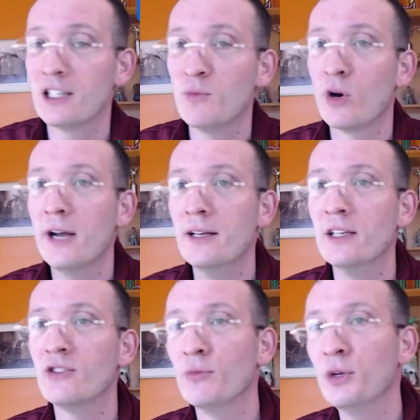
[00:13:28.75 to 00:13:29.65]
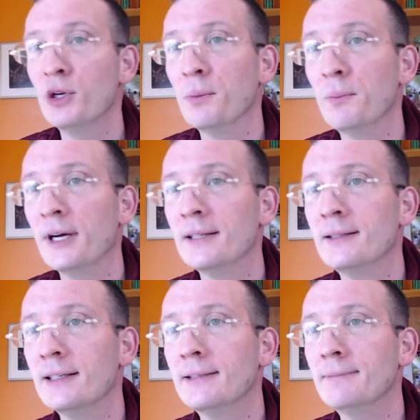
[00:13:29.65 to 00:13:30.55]
Get some more ideas from you.
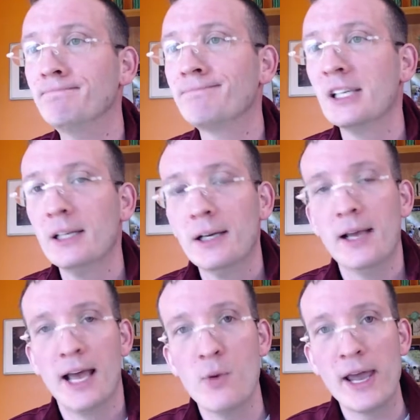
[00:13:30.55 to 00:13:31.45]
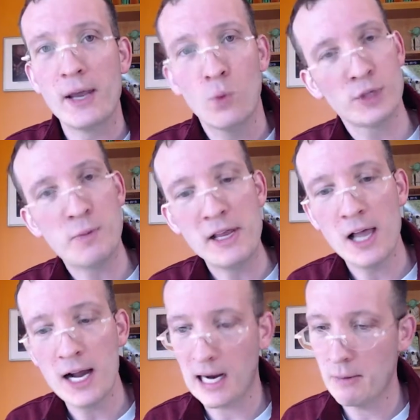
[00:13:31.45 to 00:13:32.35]
But anyway, wish me
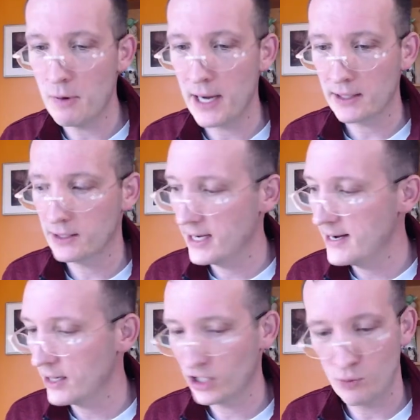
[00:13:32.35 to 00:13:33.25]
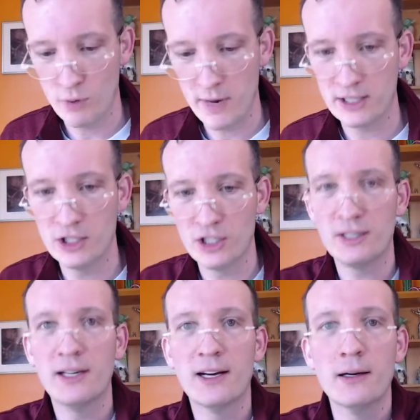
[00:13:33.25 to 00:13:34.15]
luck. I'm about to send out some more
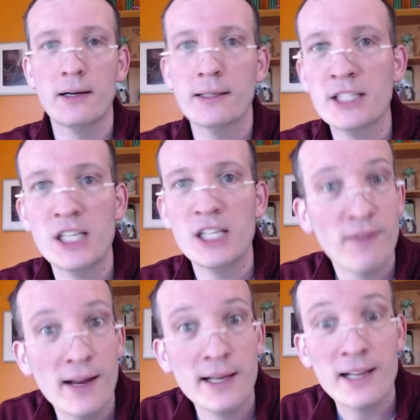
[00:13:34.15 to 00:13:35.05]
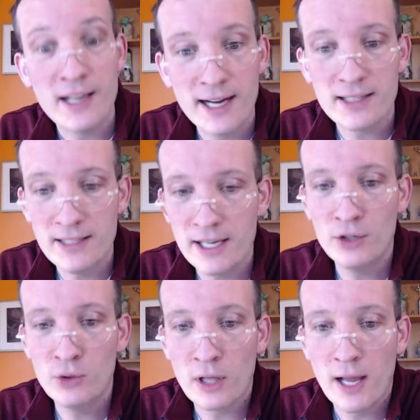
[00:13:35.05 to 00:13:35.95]
messages here and see if I can connect and get a
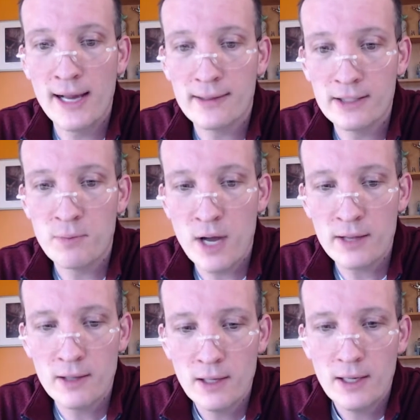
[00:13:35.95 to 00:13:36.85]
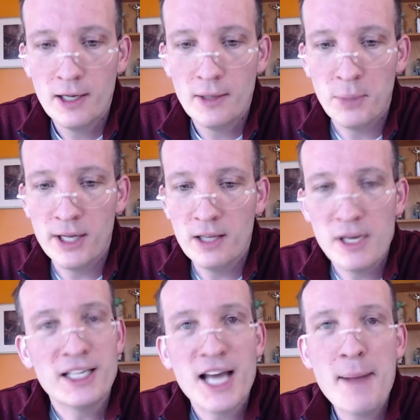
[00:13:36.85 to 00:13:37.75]
new client this month. But in the
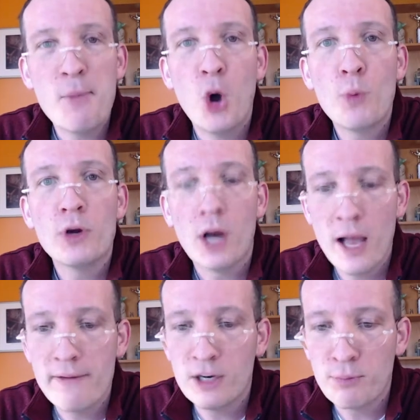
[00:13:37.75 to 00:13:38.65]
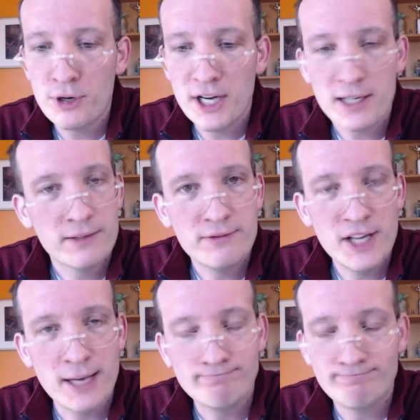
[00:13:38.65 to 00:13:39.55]
meantime, hope you're having a productive
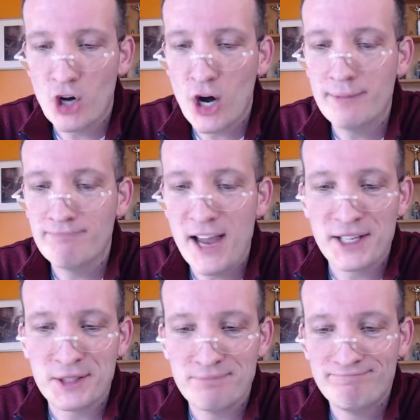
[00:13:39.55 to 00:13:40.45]
day. All right, thanks.